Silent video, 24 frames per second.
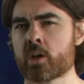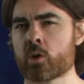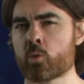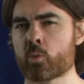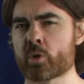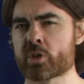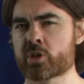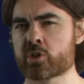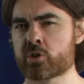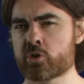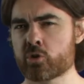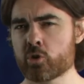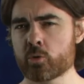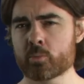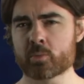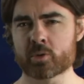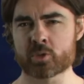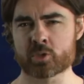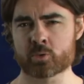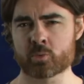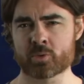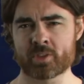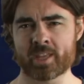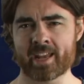which
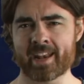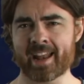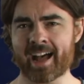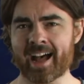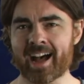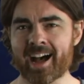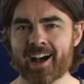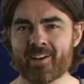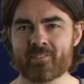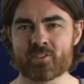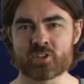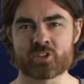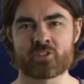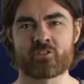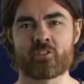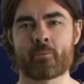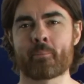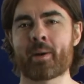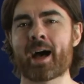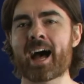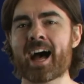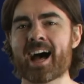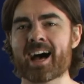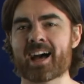humans would then harvest for
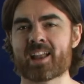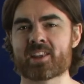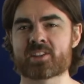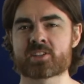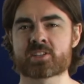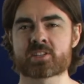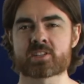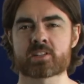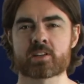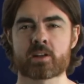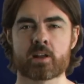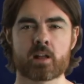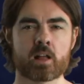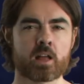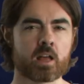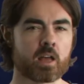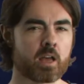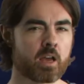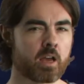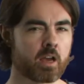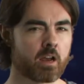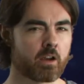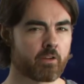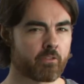parts.
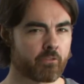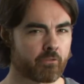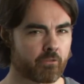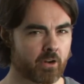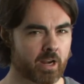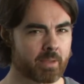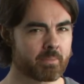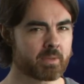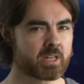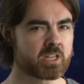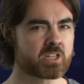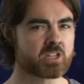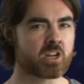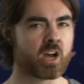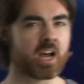Freeman